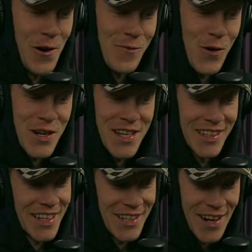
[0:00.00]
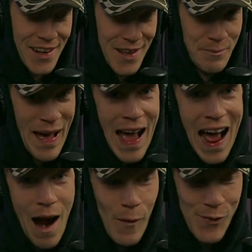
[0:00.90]
Her voice, like,
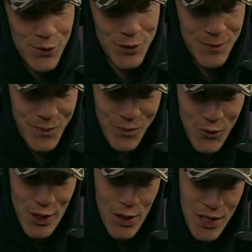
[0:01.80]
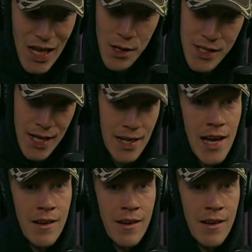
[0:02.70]
powerful. She knows how to use that